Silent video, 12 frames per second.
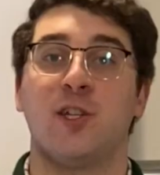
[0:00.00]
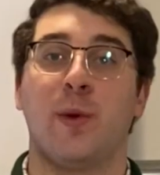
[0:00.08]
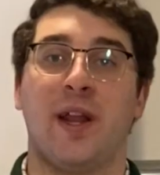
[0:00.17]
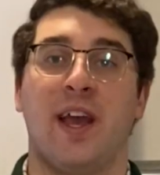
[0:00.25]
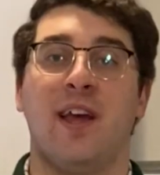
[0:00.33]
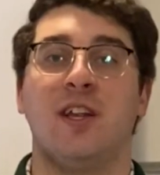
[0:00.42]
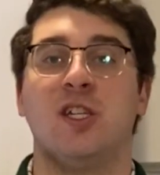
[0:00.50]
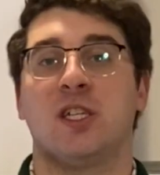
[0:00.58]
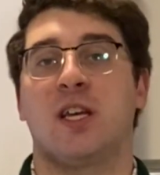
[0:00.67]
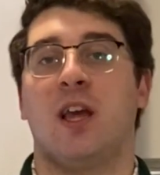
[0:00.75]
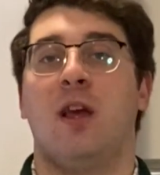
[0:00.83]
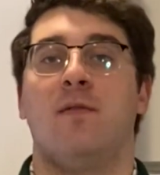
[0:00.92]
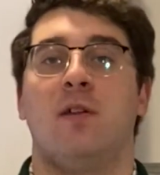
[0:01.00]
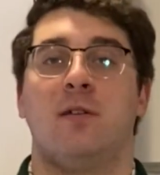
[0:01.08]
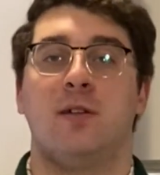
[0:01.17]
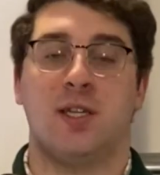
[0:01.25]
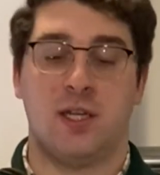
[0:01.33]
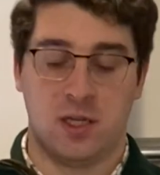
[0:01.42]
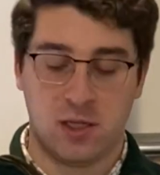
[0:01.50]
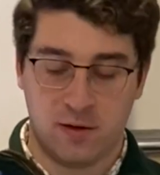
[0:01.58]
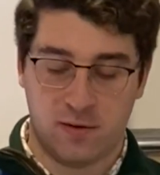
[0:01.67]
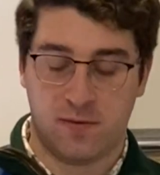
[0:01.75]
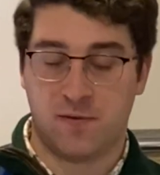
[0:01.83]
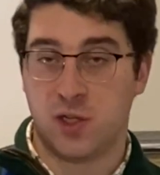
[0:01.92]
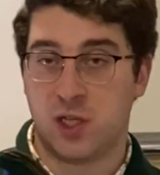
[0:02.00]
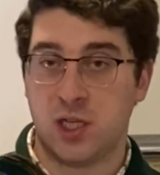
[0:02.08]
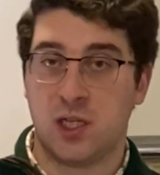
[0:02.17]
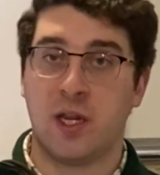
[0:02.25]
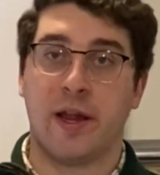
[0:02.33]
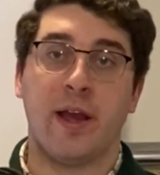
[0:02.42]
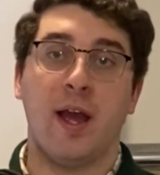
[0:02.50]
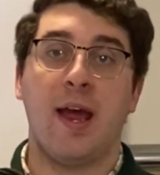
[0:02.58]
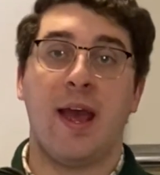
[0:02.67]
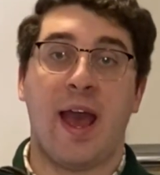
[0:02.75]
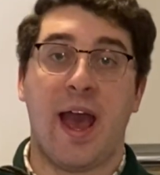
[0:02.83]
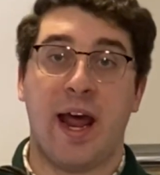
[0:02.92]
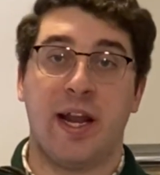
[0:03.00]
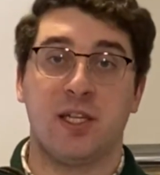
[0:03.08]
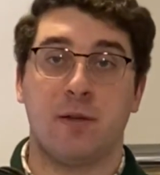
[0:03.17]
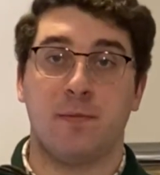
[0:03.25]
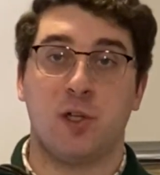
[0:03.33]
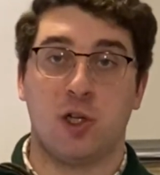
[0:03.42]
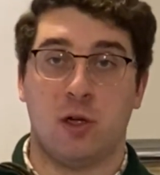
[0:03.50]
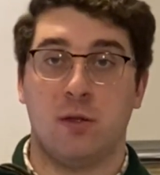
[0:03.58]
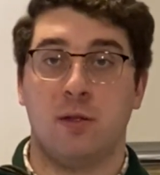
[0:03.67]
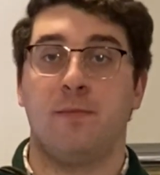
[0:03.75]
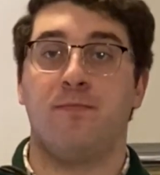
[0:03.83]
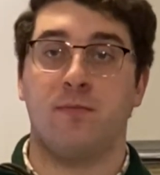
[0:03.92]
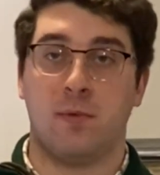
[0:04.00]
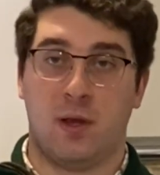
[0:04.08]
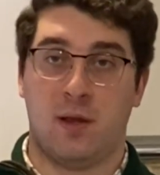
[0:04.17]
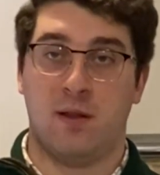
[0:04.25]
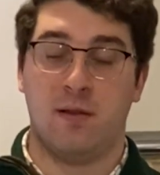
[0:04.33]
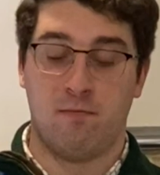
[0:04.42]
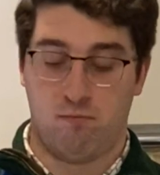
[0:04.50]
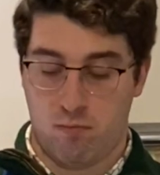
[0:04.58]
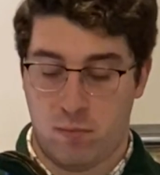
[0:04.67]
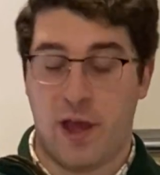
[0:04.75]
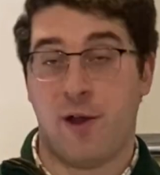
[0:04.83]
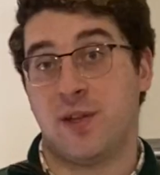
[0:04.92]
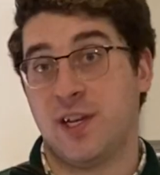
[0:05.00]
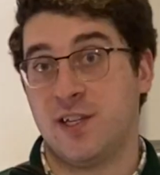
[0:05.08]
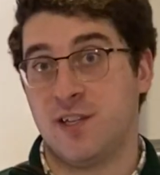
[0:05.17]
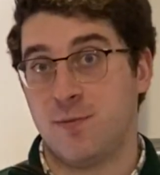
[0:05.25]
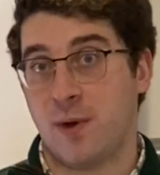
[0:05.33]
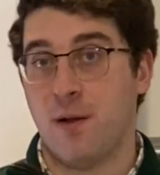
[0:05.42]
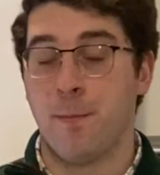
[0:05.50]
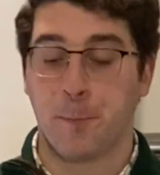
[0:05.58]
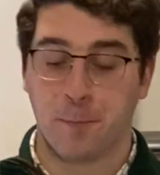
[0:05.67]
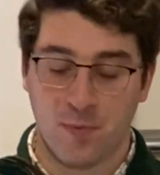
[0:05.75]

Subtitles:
So I went ahead and just gave a little taste for seasoning, added some salt, and now tasted well.